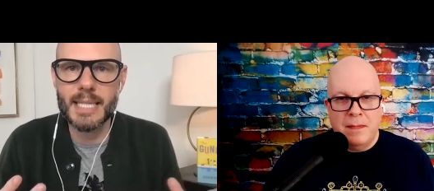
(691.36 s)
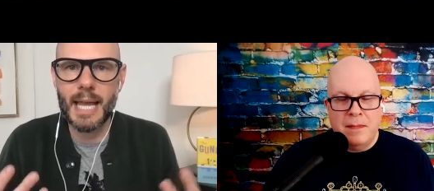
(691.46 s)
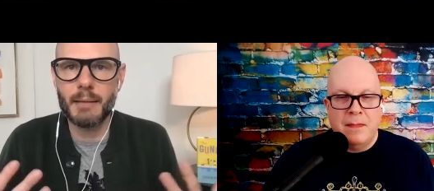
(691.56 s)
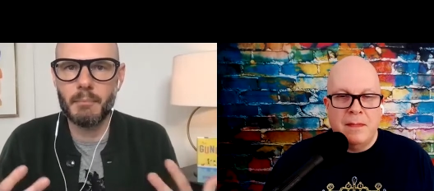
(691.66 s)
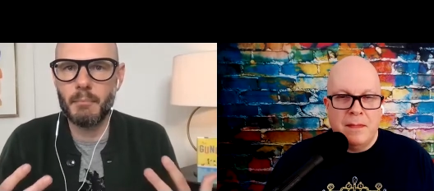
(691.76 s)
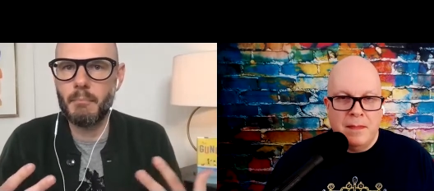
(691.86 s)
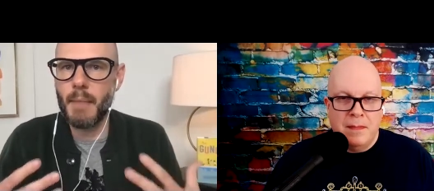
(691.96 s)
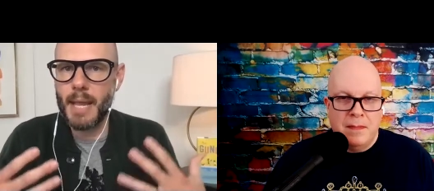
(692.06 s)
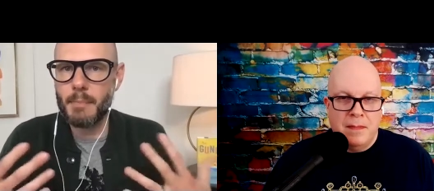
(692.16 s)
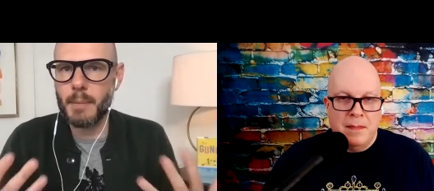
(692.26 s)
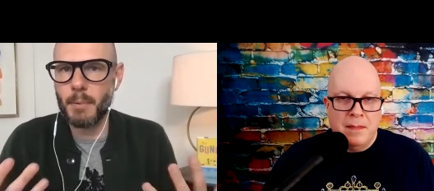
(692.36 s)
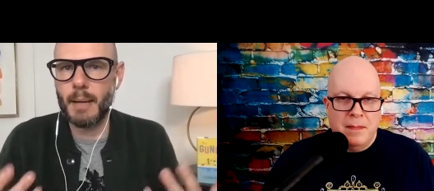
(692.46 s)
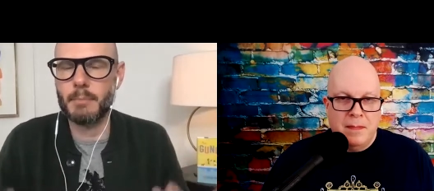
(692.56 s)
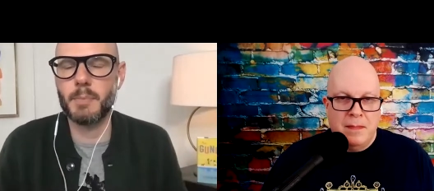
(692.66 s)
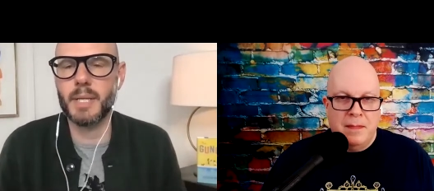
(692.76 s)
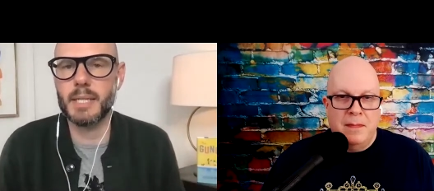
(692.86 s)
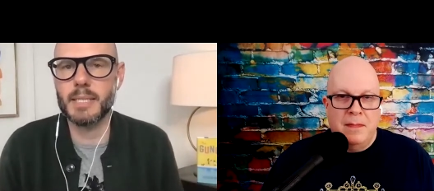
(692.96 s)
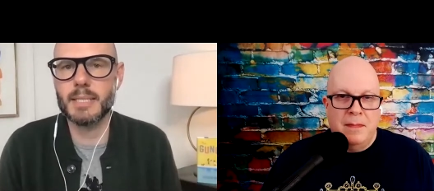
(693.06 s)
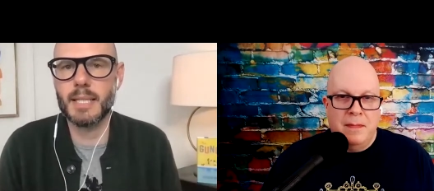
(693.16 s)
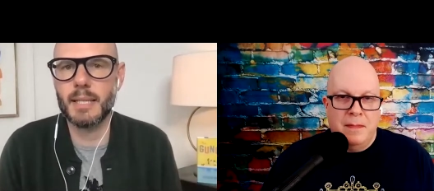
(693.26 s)
Speaker 1: that maybe perhaps
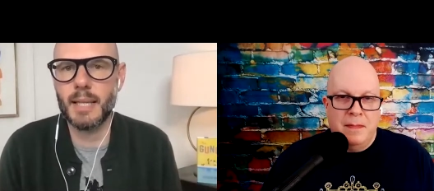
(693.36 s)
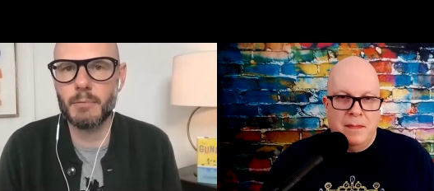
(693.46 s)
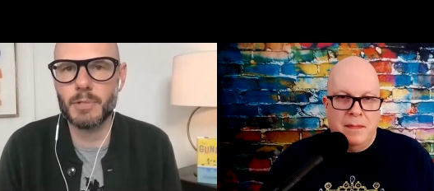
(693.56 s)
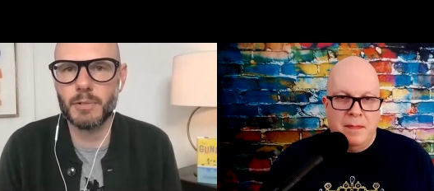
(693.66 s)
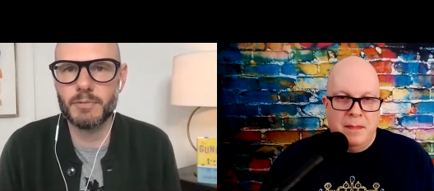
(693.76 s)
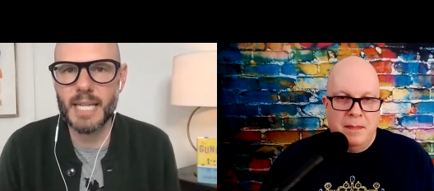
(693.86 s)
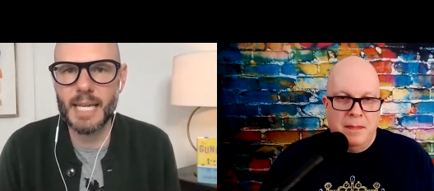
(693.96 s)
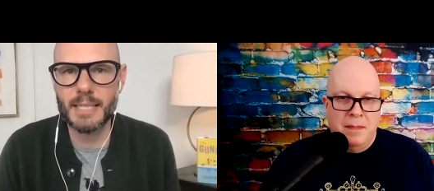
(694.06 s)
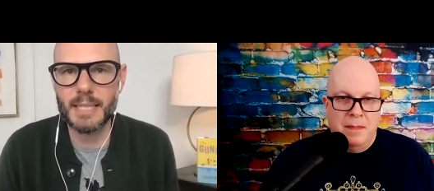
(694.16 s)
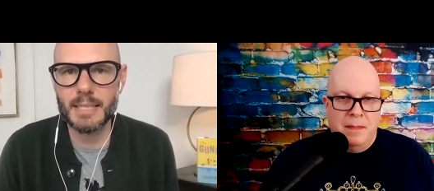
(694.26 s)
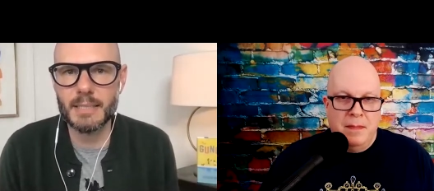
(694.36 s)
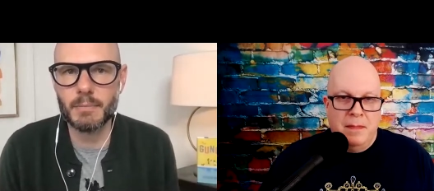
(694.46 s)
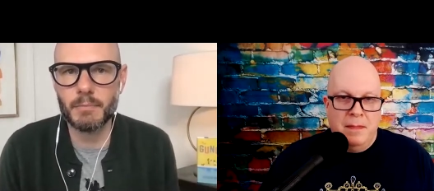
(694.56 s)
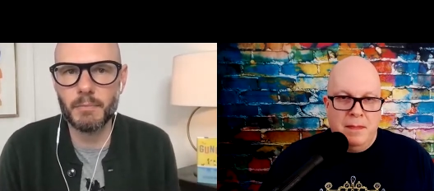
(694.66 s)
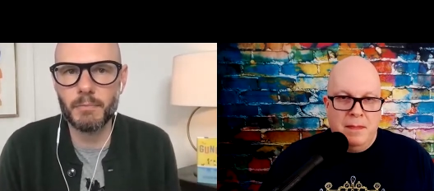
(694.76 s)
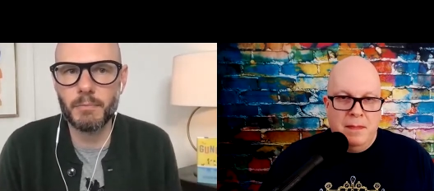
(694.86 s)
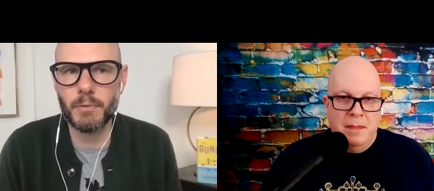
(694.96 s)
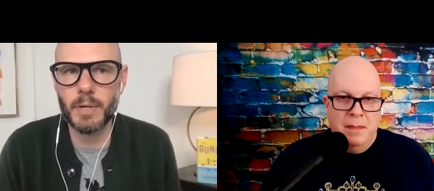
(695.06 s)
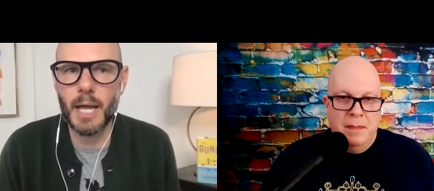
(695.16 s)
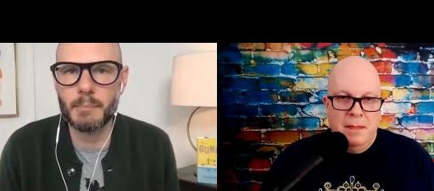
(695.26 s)
because they were sort of stand-ins
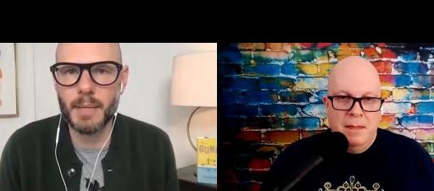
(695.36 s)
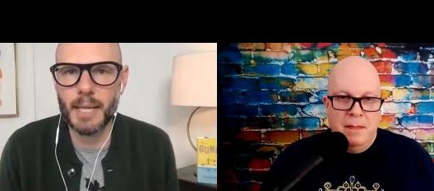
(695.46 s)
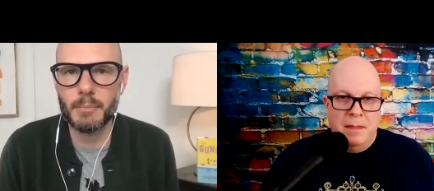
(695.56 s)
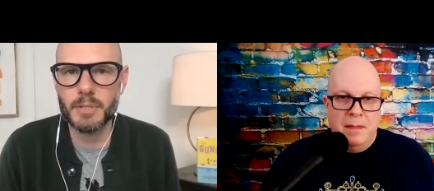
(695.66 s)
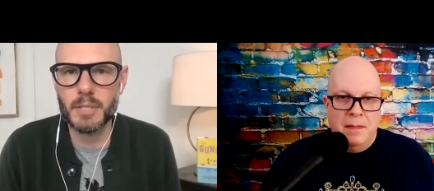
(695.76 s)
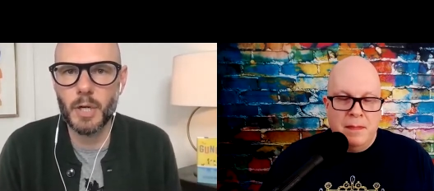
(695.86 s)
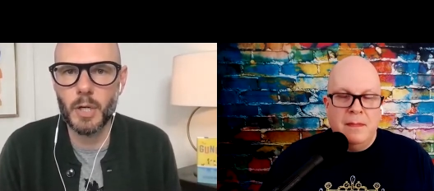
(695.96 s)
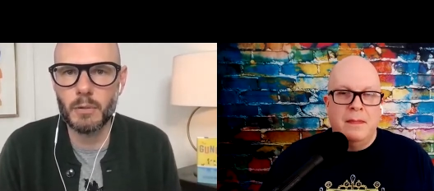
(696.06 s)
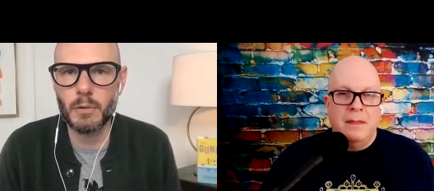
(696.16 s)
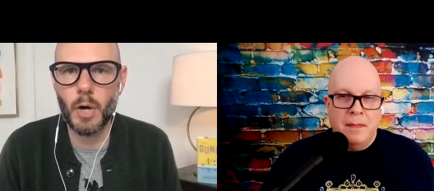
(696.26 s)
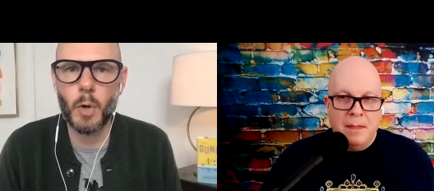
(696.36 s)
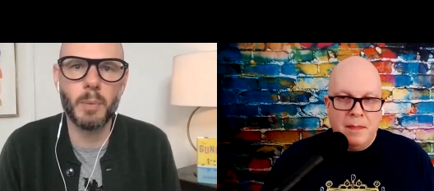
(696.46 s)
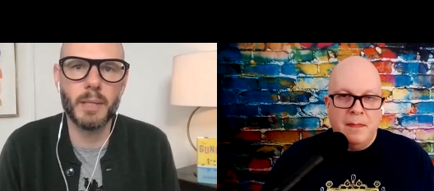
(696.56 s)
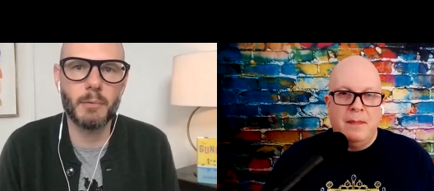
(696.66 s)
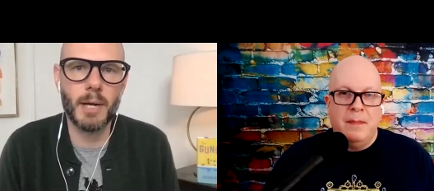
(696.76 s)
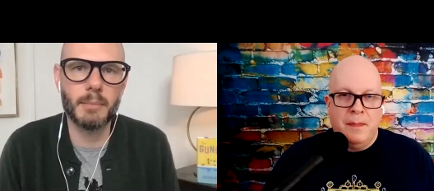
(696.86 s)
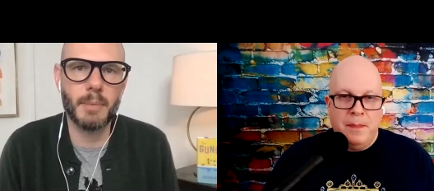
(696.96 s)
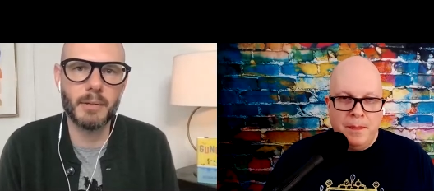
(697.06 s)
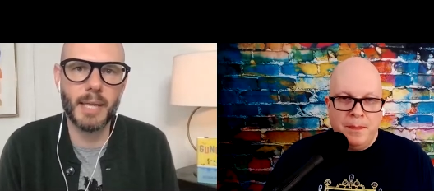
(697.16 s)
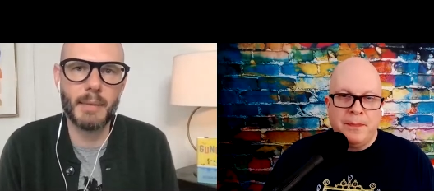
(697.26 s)
for not being able to openly write
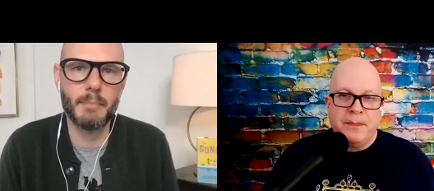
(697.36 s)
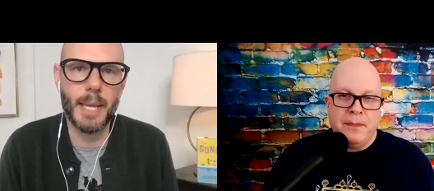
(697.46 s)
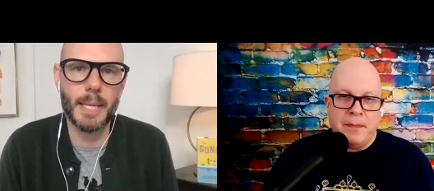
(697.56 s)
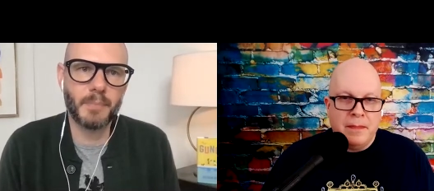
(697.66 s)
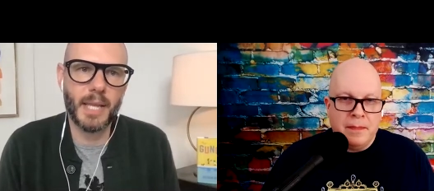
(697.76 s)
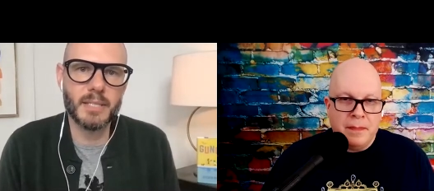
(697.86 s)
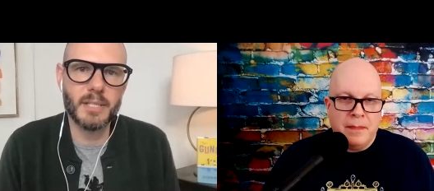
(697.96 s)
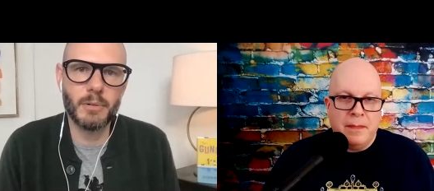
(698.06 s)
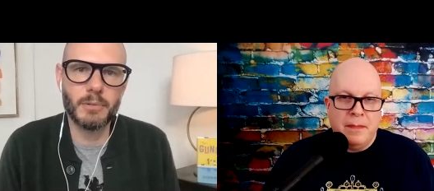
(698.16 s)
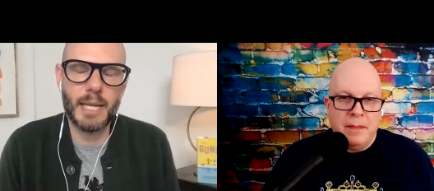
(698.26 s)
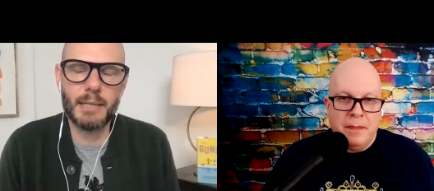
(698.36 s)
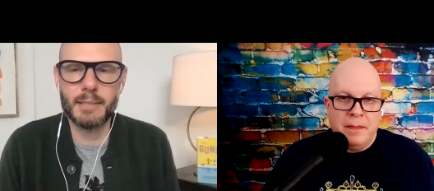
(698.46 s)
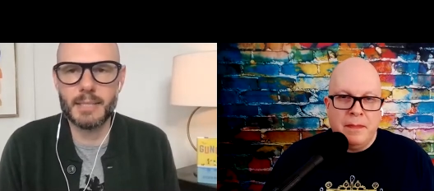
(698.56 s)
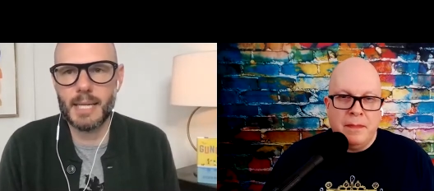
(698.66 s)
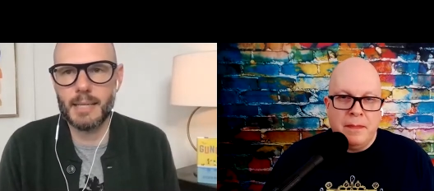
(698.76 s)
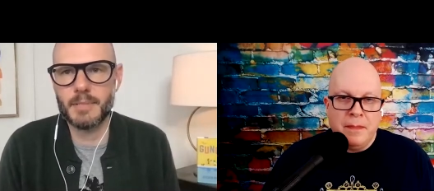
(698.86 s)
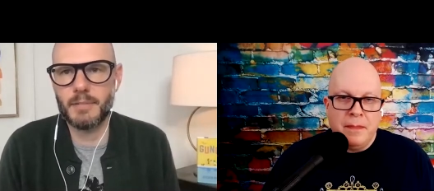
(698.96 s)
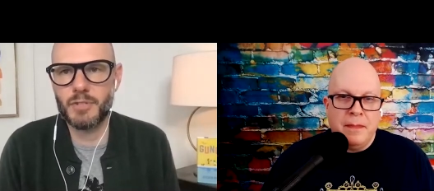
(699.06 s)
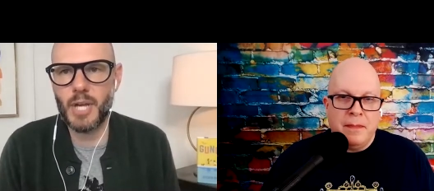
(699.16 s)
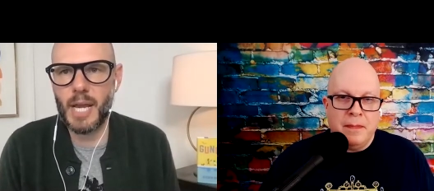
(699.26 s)
about gay men. And so now that times
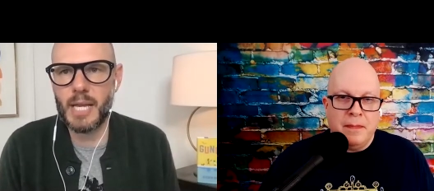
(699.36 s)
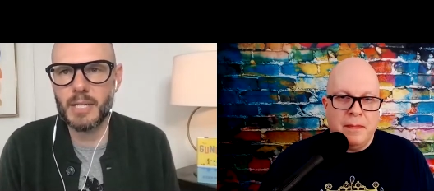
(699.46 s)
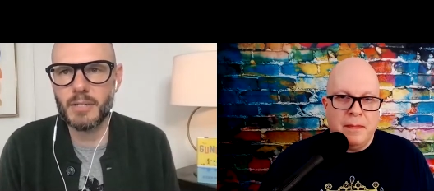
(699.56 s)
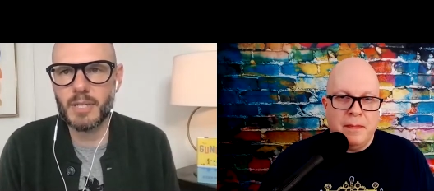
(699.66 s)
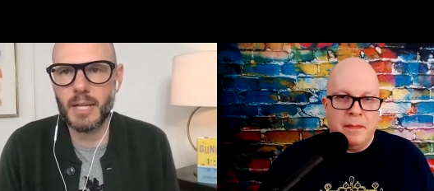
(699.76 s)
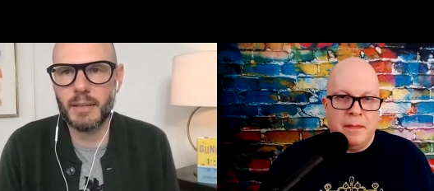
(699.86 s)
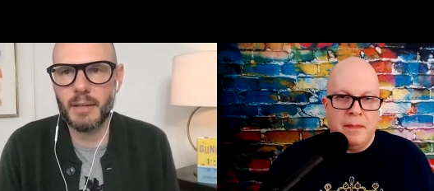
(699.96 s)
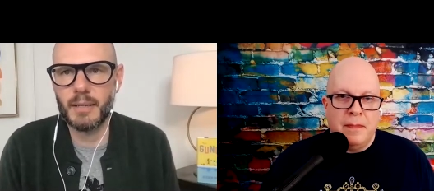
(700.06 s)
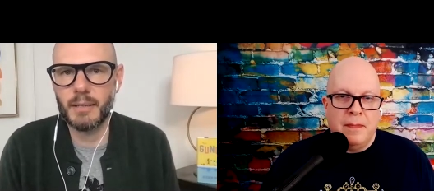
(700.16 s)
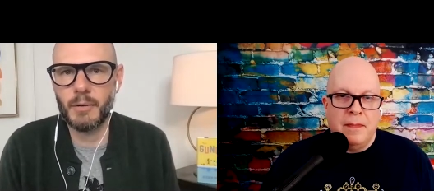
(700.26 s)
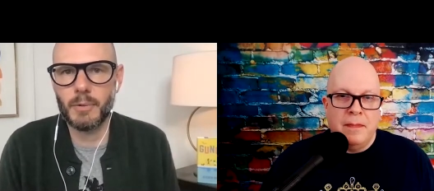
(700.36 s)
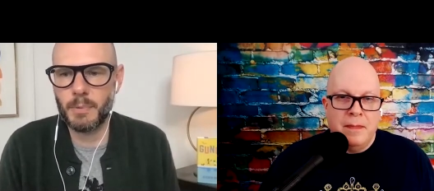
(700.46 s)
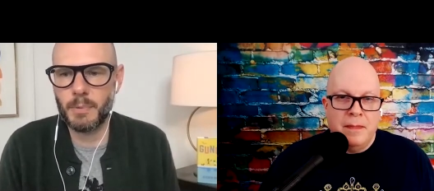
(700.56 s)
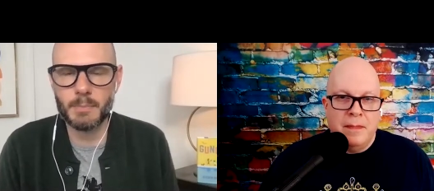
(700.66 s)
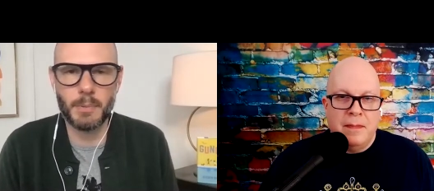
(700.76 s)
have changed, I thought, oh well, let's